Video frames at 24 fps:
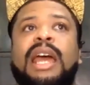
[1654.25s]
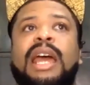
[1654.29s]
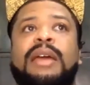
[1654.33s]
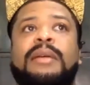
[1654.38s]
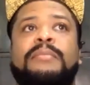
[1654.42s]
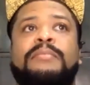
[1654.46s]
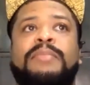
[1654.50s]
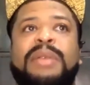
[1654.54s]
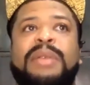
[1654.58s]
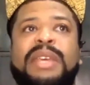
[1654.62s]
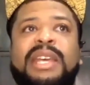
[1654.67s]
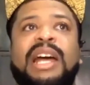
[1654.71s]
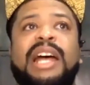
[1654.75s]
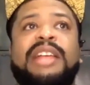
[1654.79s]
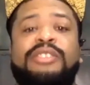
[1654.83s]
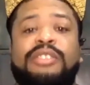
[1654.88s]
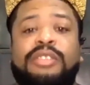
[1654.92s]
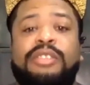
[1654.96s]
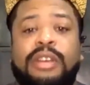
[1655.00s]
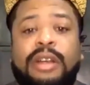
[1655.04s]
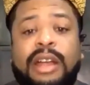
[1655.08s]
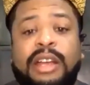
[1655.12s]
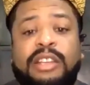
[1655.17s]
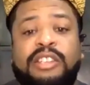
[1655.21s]

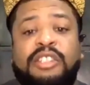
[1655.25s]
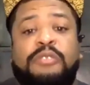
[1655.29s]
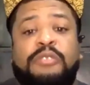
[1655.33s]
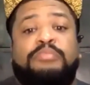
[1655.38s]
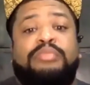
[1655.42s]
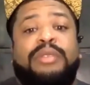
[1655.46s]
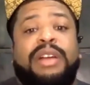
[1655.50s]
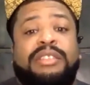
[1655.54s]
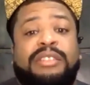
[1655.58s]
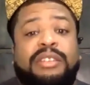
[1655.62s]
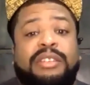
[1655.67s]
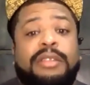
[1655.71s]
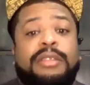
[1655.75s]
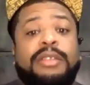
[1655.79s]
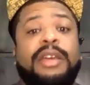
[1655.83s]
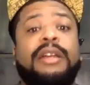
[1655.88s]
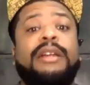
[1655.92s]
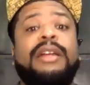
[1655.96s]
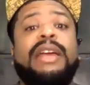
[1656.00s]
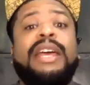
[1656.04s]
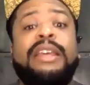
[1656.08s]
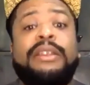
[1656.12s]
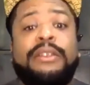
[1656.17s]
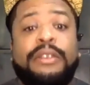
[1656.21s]
because they're expressing
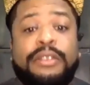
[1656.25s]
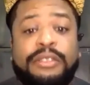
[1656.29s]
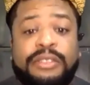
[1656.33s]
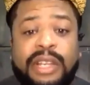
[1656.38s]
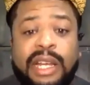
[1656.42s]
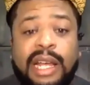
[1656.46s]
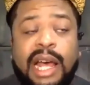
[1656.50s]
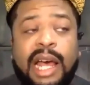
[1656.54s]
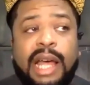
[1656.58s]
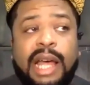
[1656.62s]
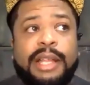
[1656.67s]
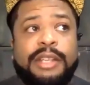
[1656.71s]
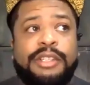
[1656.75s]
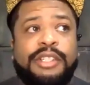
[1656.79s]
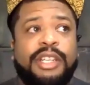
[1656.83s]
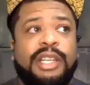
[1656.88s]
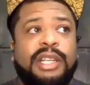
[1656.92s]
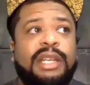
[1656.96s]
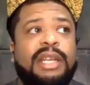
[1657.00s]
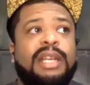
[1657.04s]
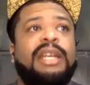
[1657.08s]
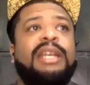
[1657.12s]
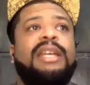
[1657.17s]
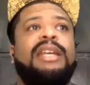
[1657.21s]
their inner
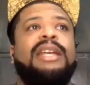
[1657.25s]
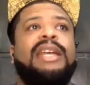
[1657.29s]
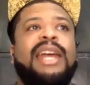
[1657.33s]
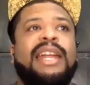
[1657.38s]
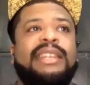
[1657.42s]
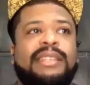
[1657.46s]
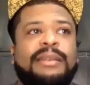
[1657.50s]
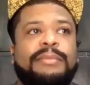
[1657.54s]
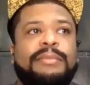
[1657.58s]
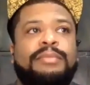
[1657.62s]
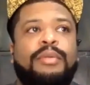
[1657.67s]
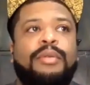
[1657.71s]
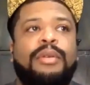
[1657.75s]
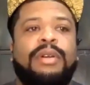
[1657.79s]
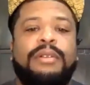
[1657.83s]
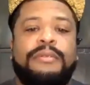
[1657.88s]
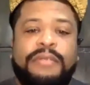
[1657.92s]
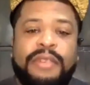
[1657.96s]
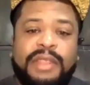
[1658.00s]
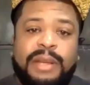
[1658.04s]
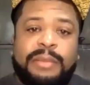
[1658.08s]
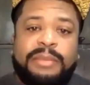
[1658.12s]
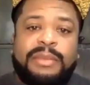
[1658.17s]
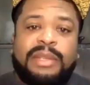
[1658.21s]
psychology, it's important
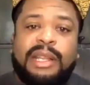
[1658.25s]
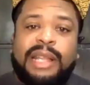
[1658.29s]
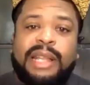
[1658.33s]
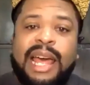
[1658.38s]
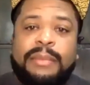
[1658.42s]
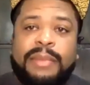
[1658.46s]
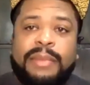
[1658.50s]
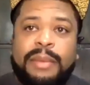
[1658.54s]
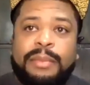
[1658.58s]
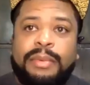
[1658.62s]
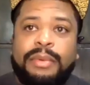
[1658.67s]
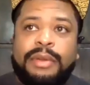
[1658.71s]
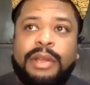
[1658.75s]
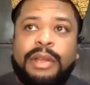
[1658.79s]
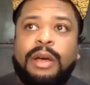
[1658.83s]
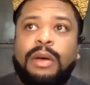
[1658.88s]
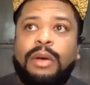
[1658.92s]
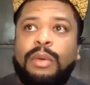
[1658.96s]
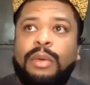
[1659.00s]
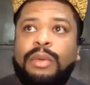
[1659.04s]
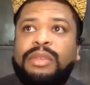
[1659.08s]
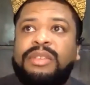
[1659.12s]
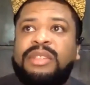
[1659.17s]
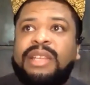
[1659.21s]
for them to let people
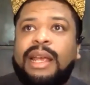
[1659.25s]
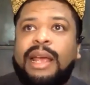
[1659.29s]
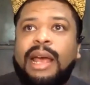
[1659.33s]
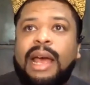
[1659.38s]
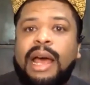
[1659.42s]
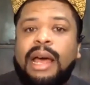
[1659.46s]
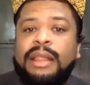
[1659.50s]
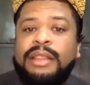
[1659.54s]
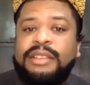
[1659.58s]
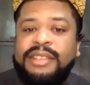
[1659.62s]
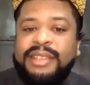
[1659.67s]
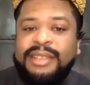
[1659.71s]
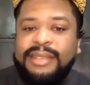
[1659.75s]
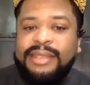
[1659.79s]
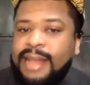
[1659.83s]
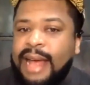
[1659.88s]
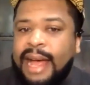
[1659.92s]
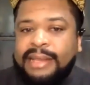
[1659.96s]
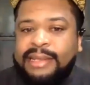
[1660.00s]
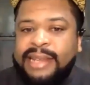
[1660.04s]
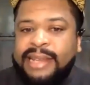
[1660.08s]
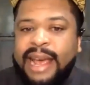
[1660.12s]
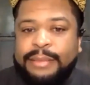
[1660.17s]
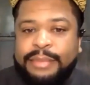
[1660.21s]
know psychology is
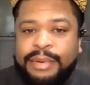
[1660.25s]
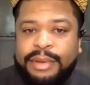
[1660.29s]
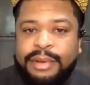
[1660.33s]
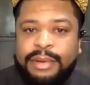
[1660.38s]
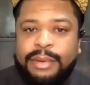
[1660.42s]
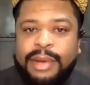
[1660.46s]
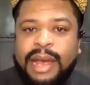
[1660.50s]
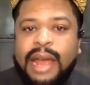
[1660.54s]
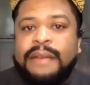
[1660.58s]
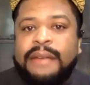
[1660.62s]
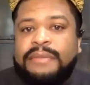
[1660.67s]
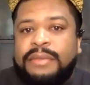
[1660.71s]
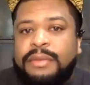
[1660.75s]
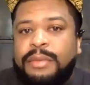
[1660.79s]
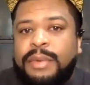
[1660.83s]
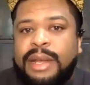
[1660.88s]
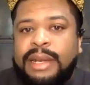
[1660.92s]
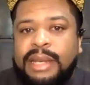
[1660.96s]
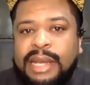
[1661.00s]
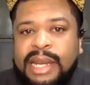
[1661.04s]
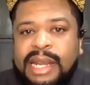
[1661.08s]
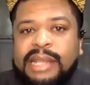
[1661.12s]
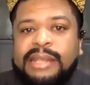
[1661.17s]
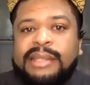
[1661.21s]
not taboo.
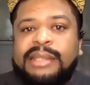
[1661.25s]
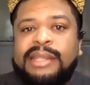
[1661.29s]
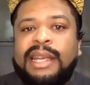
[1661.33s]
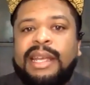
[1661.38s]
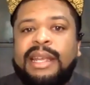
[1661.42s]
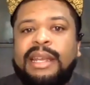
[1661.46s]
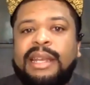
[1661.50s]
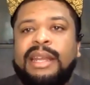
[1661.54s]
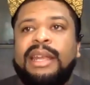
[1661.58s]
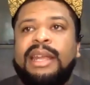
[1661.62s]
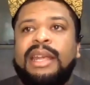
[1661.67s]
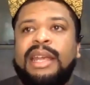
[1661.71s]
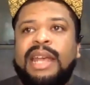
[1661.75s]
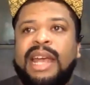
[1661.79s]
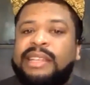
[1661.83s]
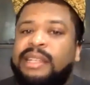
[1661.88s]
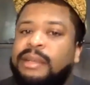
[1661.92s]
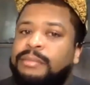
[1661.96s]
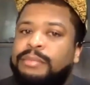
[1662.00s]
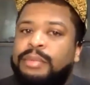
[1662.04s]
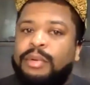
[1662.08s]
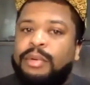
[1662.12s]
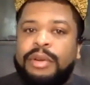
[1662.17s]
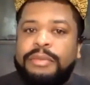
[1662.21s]
Everyone needs it. It's
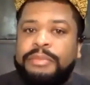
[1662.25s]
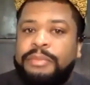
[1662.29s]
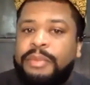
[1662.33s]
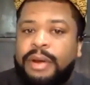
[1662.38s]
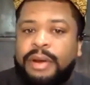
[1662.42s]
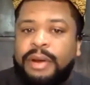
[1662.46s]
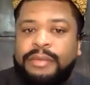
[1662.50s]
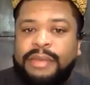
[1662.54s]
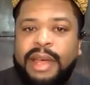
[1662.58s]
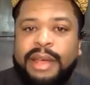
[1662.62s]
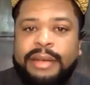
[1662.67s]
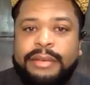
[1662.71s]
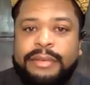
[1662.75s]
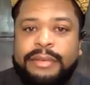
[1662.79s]
an important part of life.